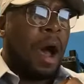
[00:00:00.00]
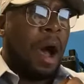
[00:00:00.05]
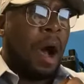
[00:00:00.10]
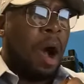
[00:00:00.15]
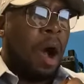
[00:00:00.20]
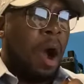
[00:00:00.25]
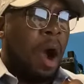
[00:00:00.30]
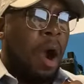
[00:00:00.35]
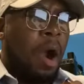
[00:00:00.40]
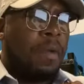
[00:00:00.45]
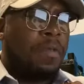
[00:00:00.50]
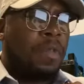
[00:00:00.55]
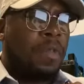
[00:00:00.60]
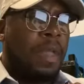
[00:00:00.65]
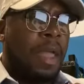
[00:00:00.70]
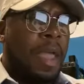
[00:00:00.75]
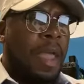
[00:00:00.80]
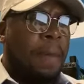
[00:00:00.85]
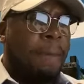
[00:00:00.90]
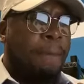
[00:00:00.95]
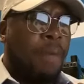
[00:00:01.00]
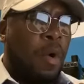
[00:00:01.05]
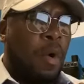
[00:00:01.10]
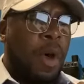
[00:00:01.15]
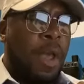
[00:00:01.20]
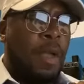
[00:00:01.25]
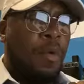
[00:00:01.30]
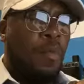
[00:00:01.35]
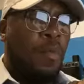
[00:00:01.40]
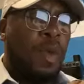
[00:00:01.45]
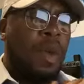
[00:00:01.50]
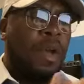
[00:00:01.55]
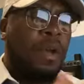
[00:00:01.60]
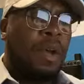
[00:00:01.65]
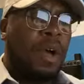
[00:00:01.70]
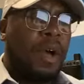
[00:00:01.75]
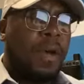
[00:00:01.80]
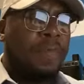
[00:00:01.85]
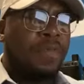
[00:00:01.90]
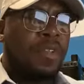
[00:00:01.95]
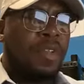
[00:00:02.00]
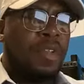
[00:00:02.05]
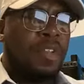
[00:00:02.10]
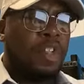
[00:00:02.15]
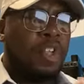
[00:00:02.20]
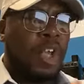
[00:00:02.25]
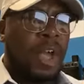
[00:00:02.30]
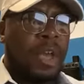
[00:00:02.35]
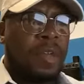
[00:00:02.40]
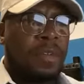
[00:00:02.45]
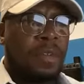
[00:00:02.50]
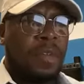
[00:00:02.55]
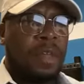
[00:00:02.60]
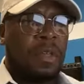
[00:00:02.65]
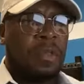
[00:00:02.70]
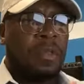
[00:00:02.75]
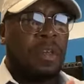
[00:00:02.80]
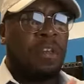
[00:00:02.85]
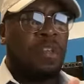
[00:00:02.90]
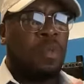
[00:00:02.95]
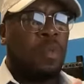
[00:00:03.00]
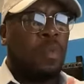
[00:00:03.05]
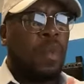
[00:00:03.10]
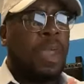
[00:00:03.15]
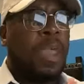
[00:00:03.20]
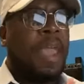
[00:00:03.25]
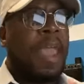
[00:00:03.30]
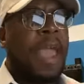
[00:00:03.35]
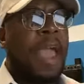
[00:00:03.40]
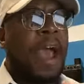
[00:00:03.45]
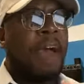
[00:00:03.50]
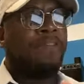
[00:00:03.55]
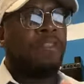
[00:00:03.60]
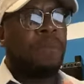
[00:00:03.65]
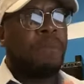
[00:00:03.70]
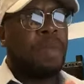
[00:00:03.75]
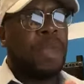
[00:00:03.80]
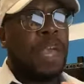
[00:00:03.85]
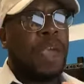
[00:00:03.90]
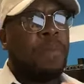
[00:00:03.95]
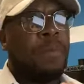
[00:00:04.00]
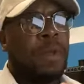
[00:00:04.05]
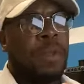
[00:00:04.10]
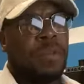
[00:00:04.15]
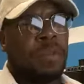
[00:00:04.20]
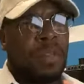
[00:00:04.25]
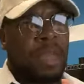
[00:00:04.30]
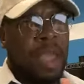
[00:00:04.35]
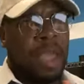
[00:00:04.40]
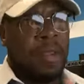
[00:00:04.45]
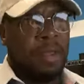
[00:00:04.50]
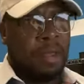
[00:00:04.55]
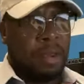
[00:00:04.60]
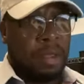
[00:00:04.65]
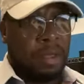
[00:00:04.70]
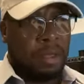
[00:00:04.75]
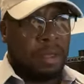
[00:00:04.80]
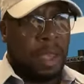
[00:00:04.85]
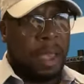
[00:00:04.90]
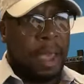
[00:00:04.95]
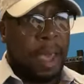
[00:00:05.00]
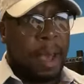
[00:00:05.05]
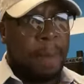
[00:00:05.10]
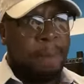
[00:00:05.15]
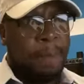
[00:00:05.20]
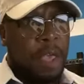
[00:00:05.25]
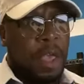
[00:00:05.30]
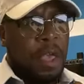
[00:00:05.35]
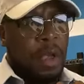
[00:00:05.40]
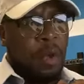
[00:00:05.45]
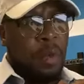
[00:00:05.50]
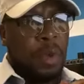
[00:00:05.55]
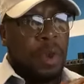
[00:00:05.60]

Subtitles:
Our standpoint when it comes to justice is we have to be able to stand in the gap